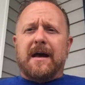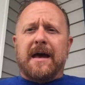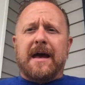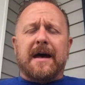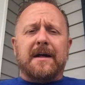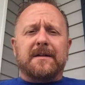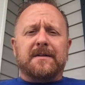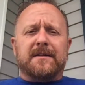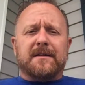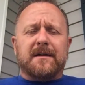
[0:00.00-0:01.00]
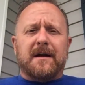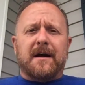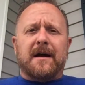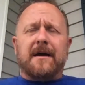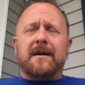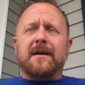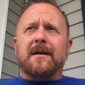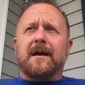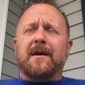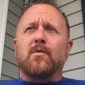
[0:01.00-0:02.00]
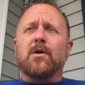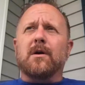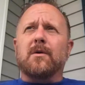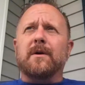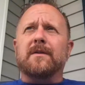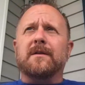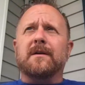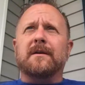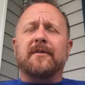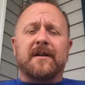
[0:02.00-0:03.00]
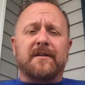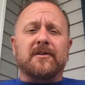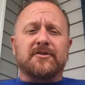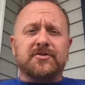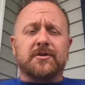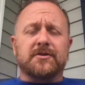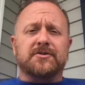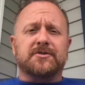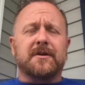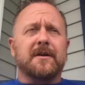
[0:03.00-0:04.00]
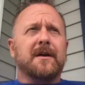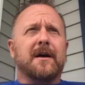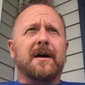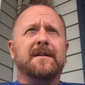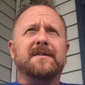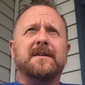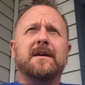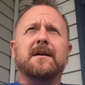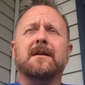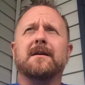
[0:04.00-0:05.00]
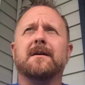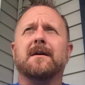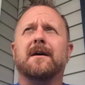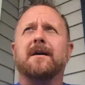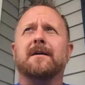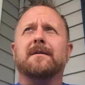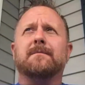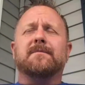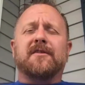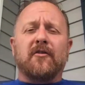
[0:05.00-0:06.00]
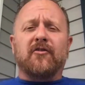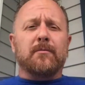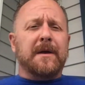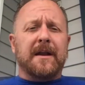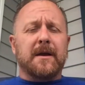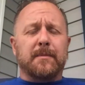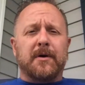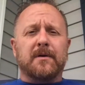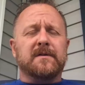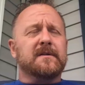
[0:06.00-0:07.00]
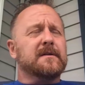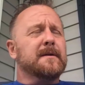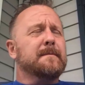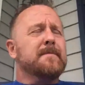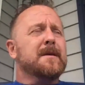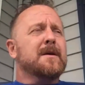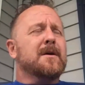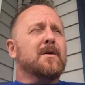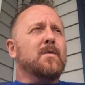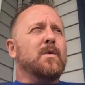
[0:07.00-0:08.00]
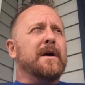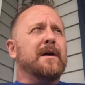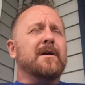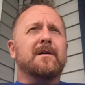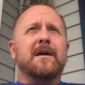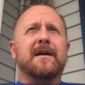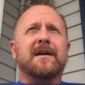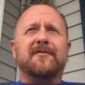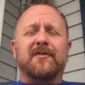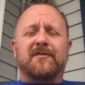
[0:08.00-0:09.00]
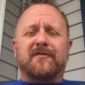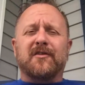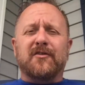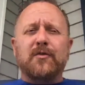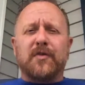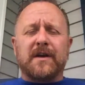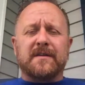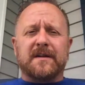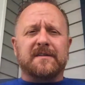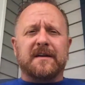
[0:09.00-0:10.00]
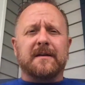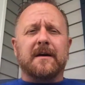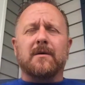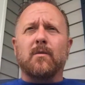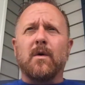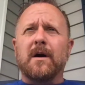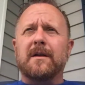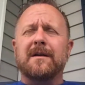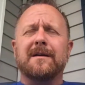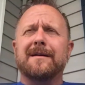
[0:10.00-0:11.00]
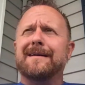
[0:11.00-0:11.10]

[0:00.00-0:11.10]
as I I work with, uh, even as our church, I see uh, social media posts where I guess for for two things they stand out. One,